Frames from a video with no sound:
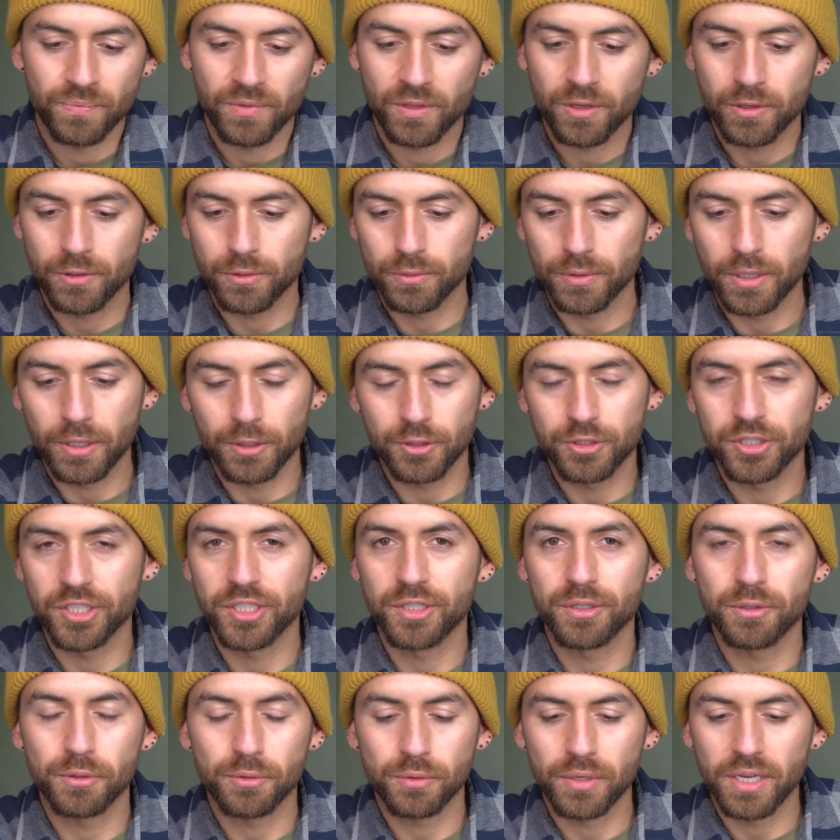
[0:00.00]

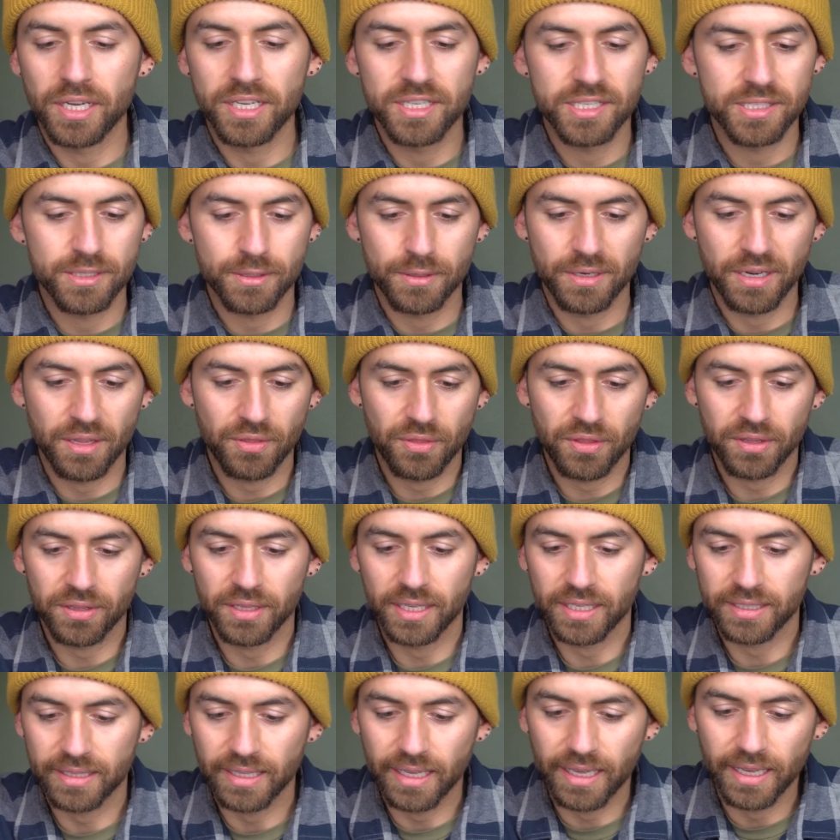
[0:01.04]
corrosion or rust or anything
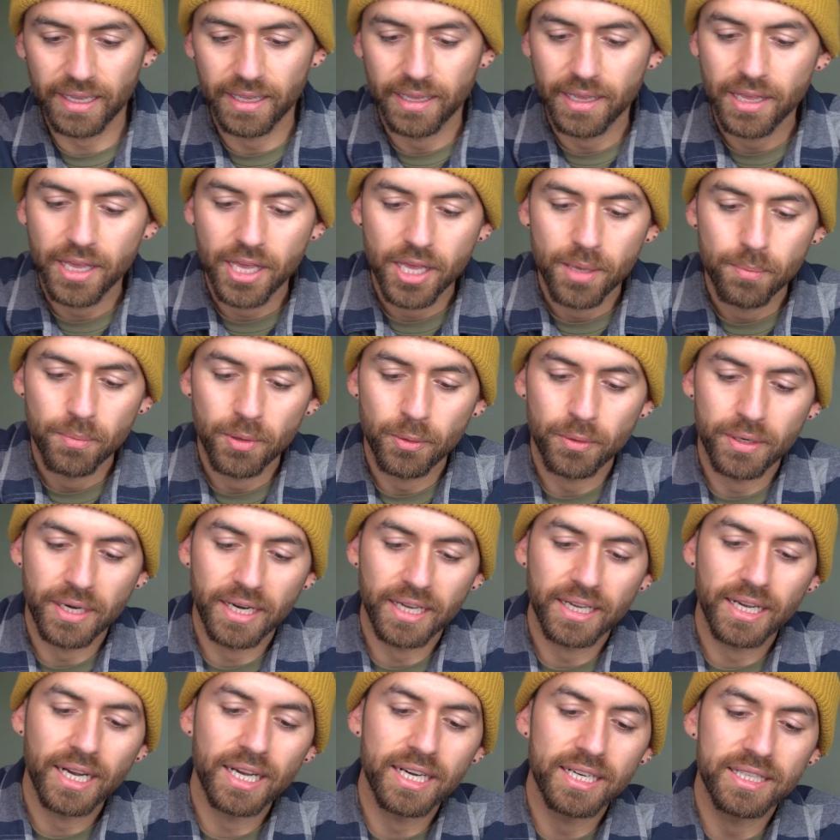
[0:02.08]
like that. But when I
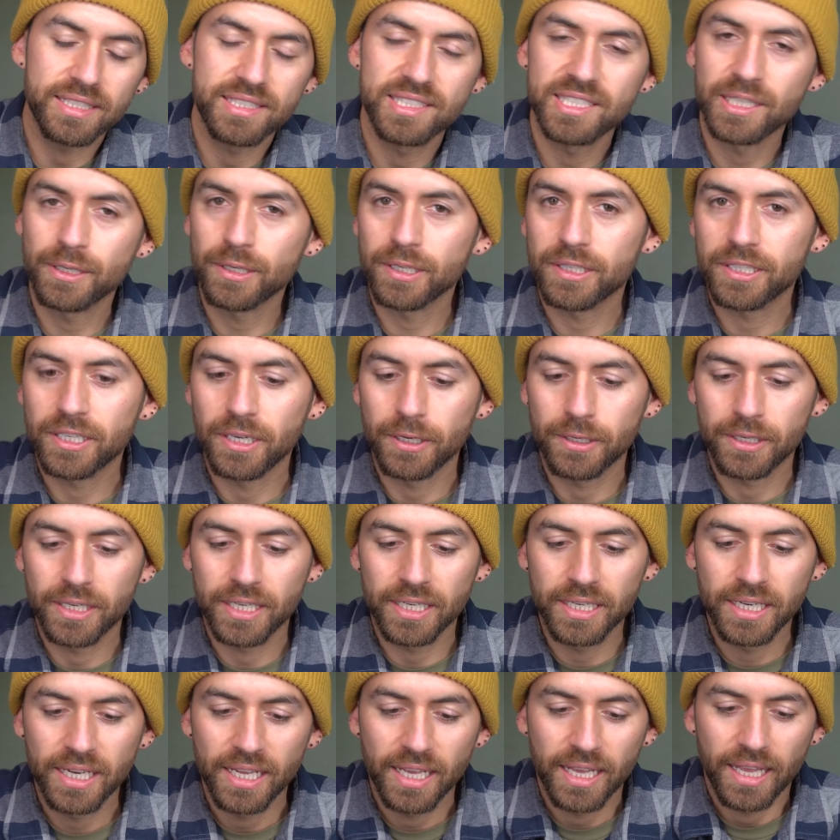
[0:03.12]
got it
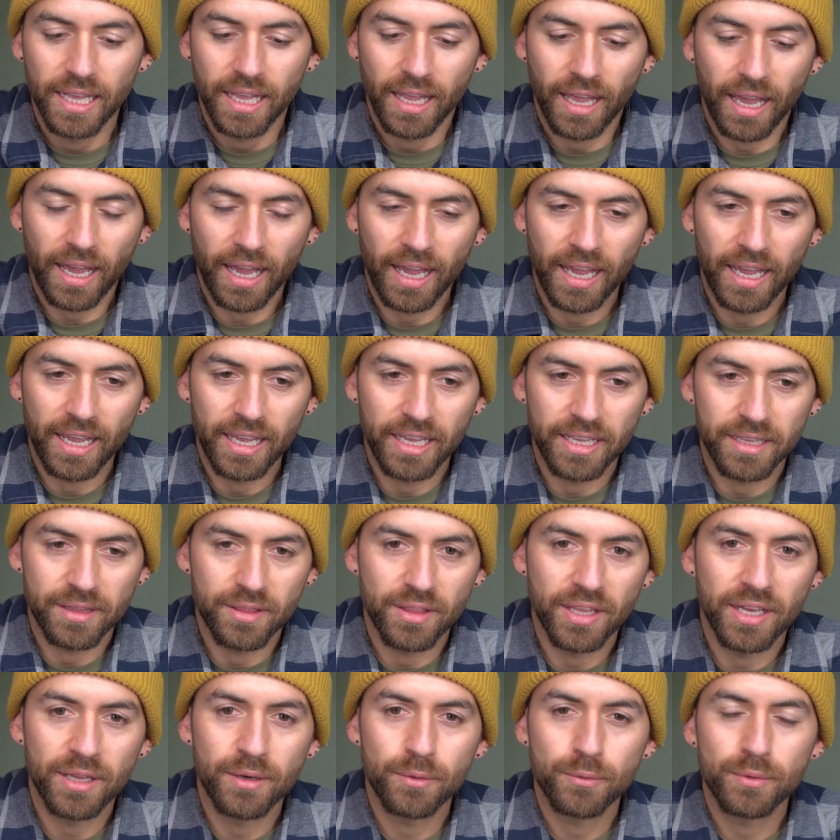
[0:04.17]
Cerakoted, I
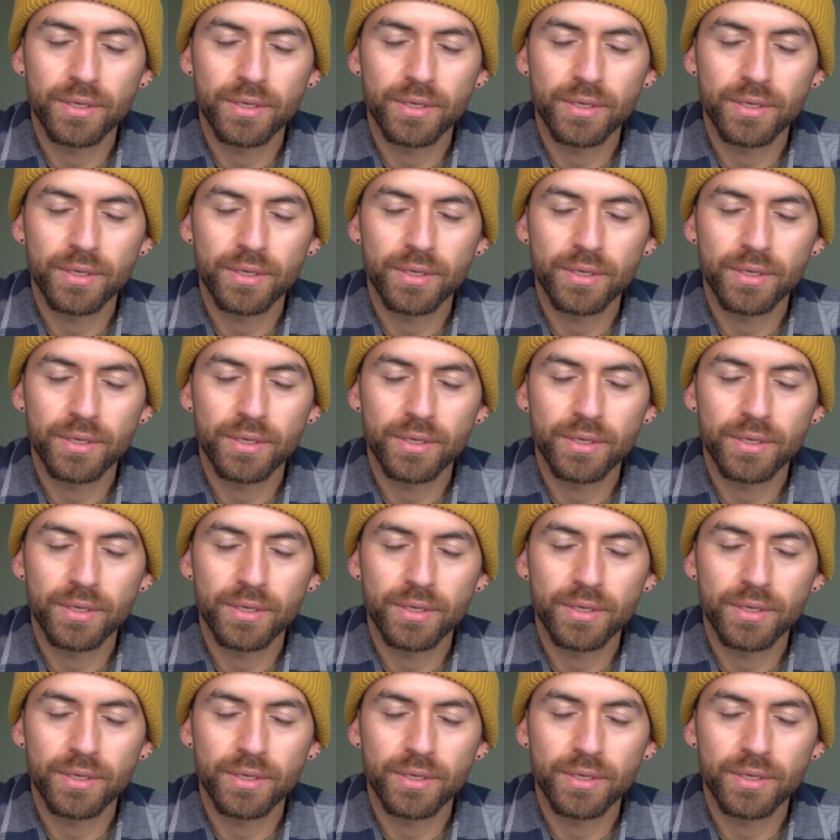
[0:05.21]
then